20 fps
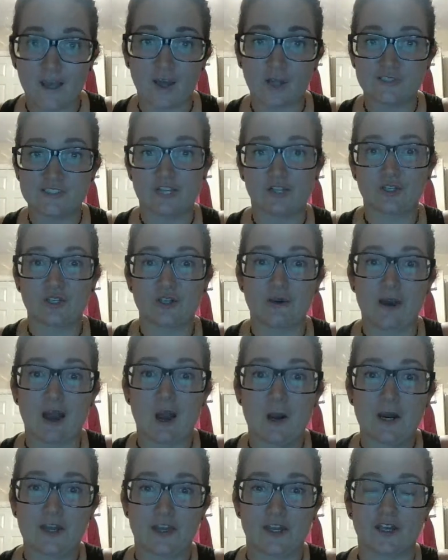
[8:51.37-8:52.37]
I'll tell you
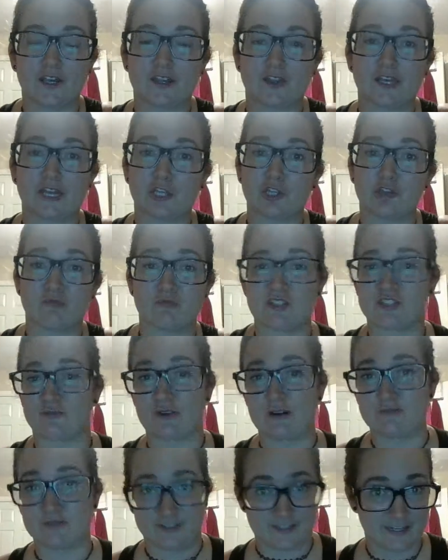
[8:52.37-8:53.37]
how I think that you
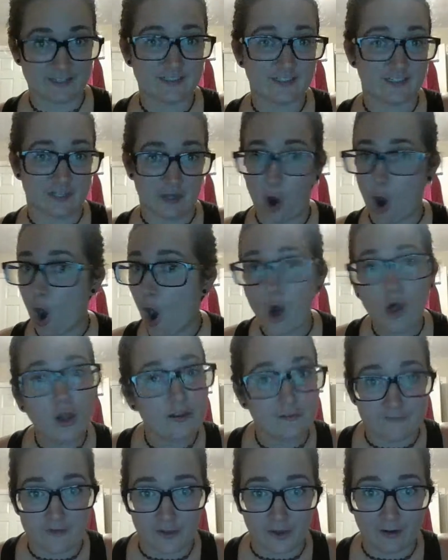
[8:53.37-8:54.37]
misrepresented in all
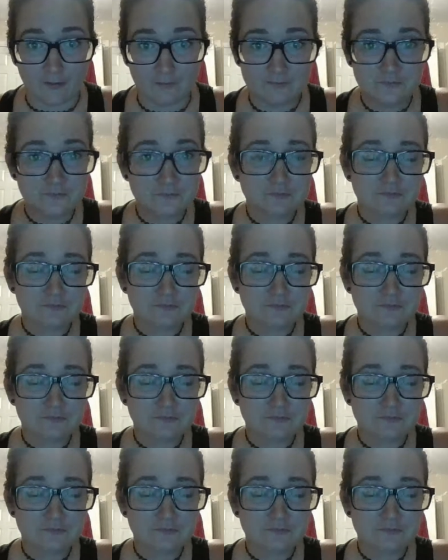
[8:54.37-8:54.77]
of them.